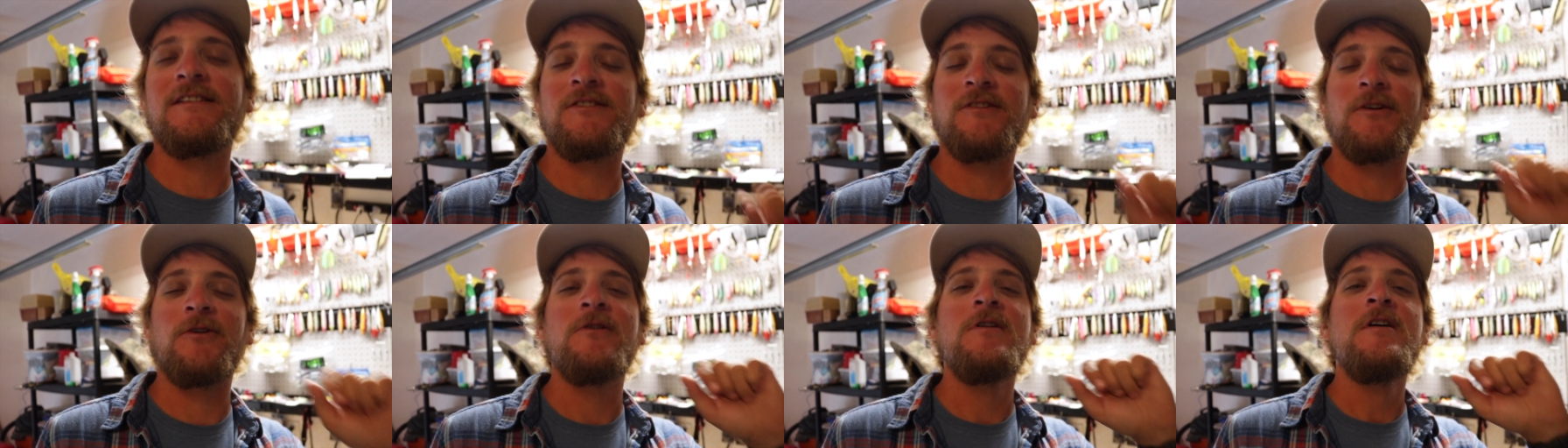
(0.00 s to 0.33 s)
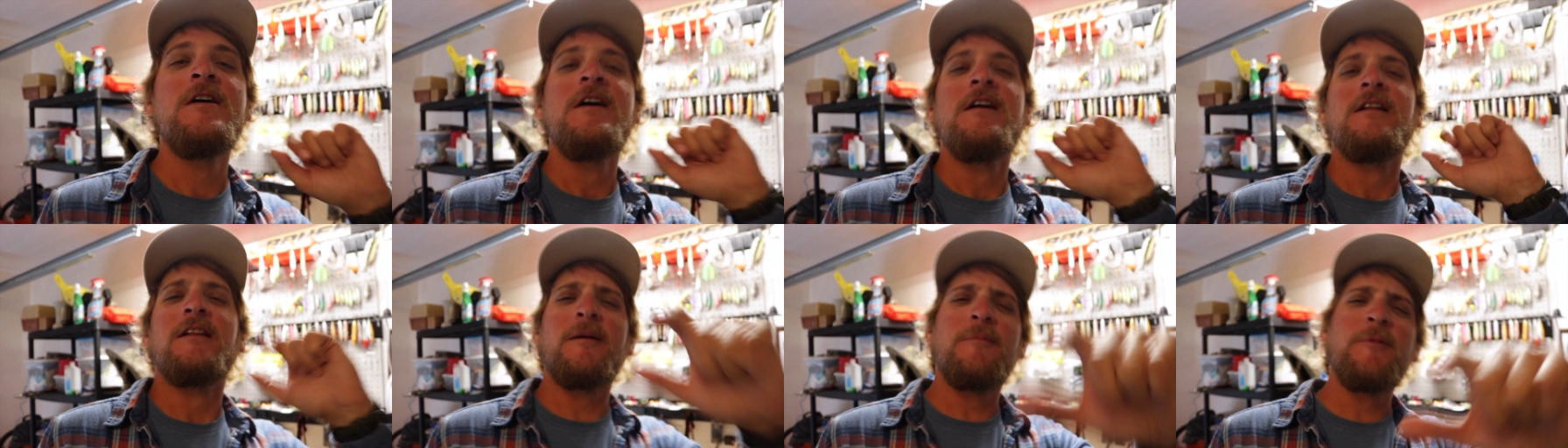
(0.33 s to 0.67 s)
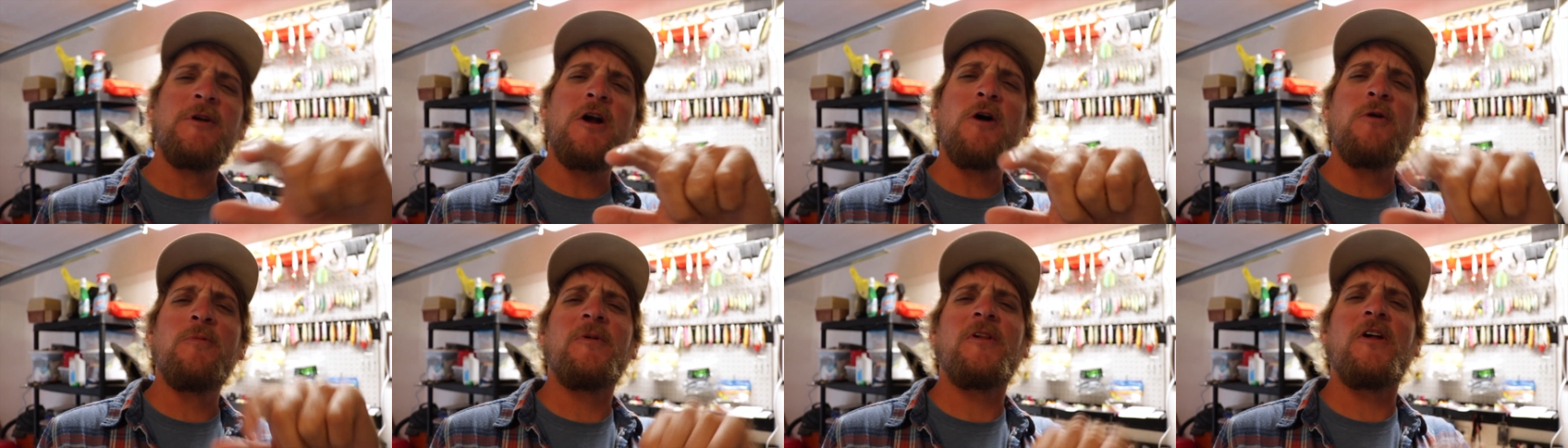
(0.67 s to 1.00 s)
So let me
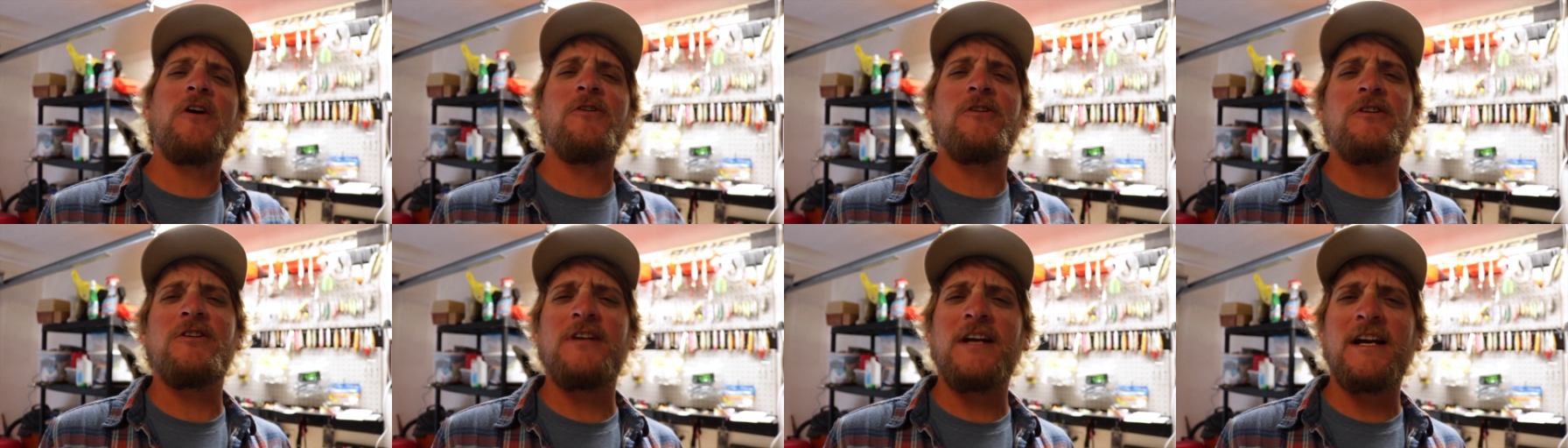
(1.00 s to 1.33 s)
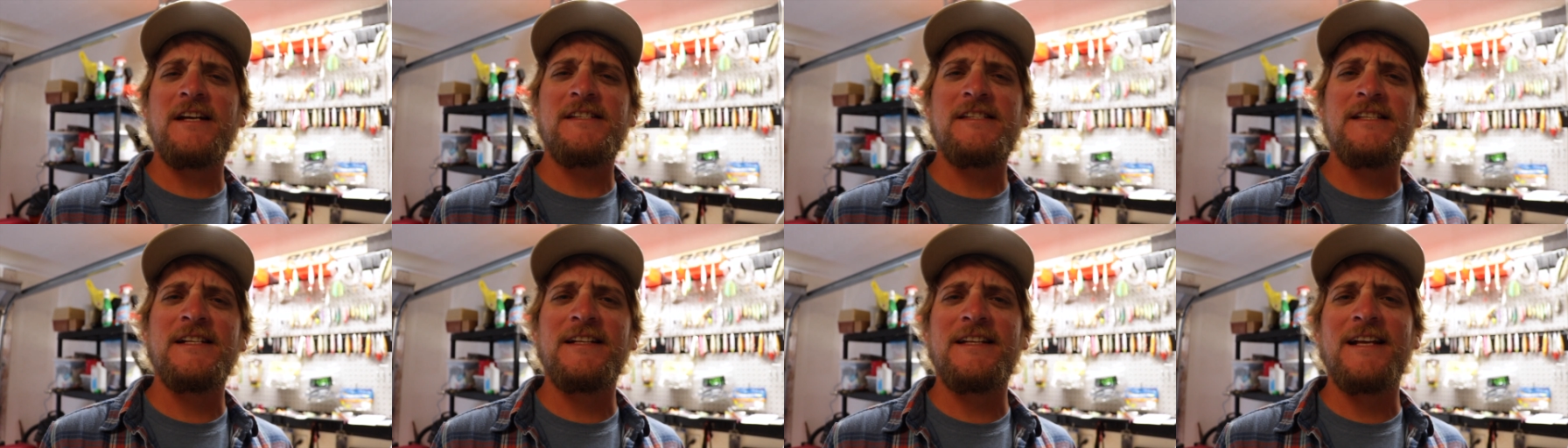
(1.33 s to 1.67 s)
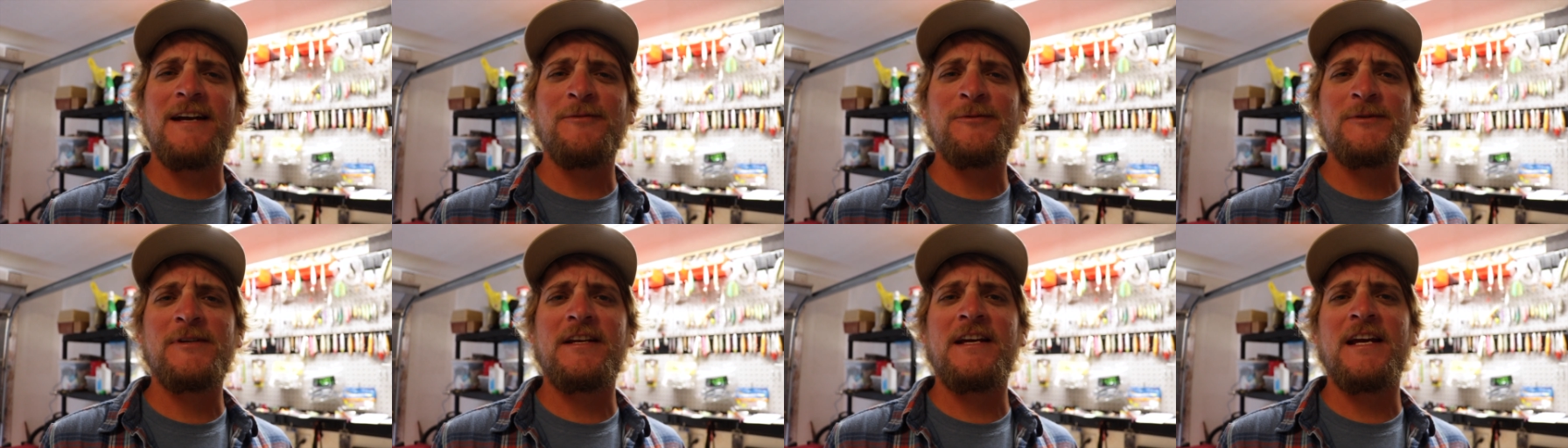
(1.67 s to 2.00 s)
know below. Do you guys think
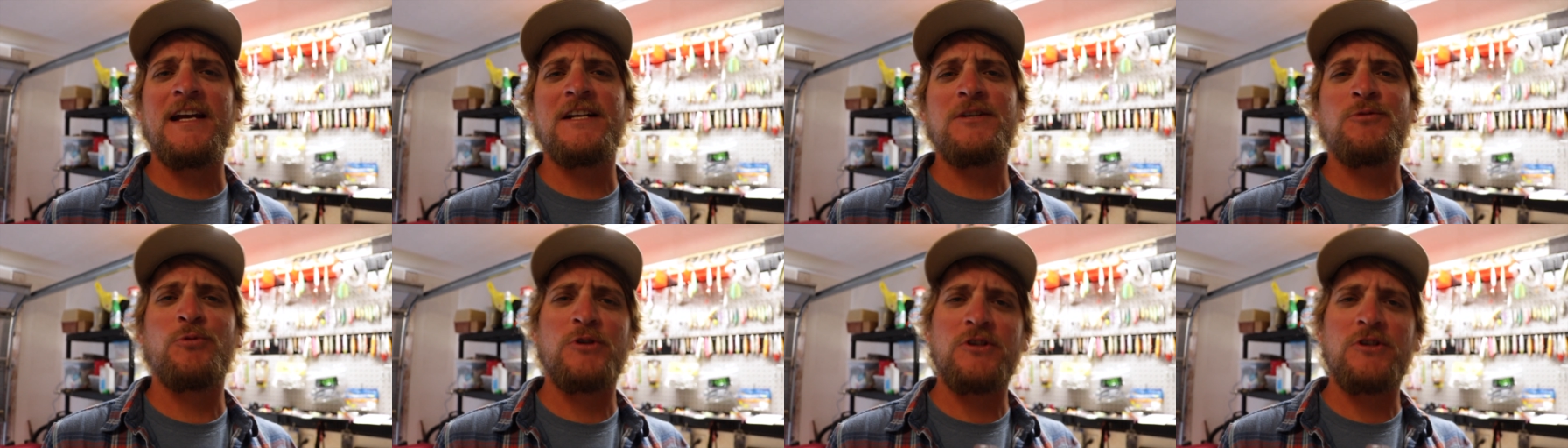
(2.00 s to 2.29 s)
that was a catch?